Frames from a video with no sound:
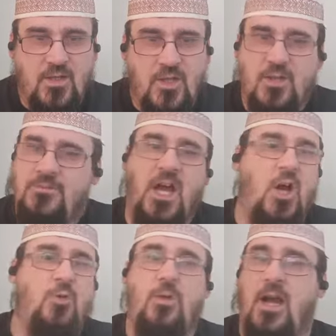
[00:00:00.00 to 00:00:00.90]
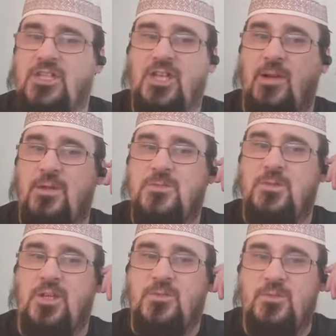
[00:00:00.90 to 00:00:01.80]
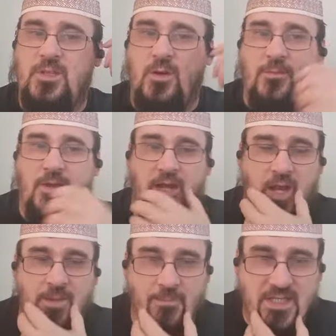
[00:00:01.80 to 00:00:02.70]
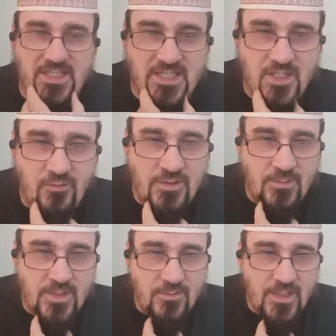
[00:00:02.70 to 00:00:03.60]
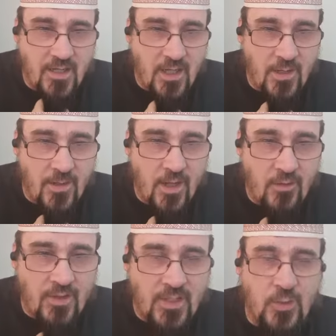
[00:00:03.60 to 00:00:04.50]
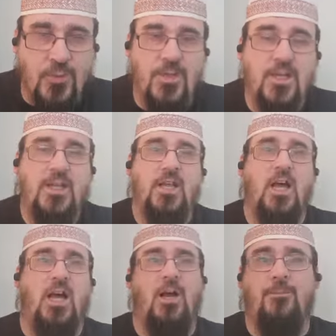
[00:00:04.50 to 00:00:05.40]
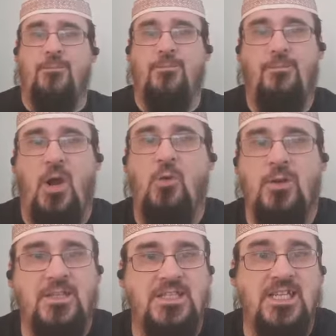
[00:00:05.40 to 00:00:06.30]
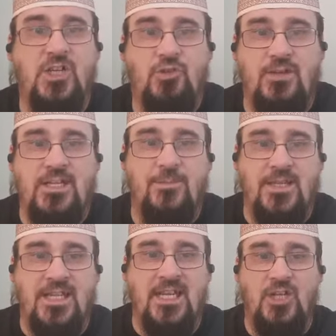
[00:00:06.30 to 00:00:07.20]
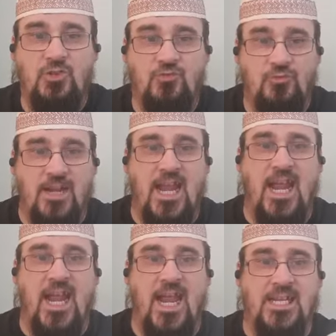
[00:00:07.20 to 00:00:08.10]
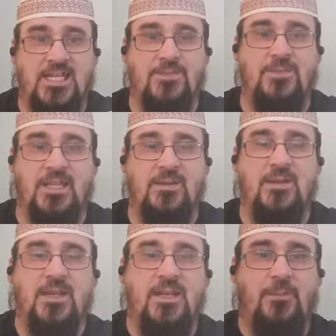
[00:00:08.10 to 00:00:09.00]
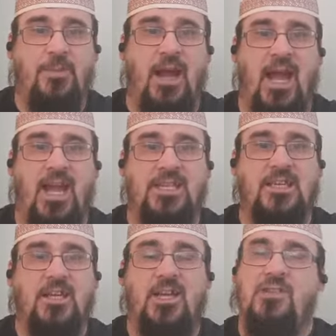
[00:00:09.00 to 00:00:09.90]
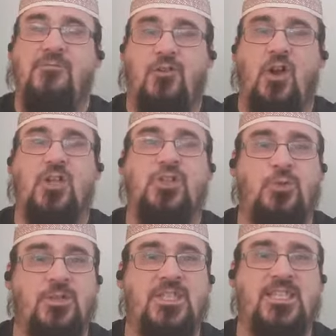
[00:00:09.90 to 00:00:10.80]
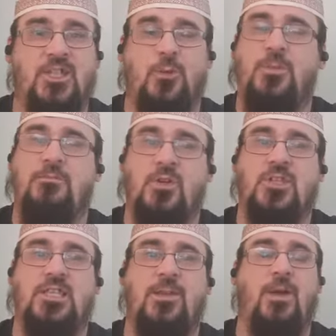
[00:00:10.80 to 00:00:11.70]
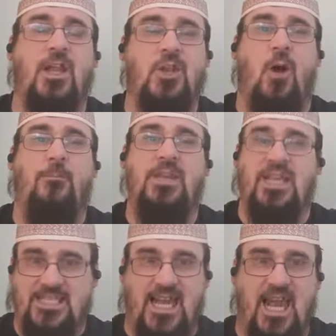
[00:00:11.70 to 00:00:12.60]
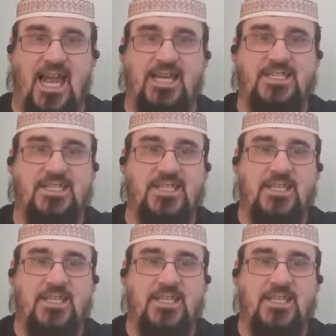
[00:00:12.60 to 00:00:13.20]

No, actually, I must be honest with you. I'm, i I, must disagree with you there, uh, uh, Rakon. Um, Poland is incredibly, incredibly bad. In France, you can still be Muslim and not be attacked.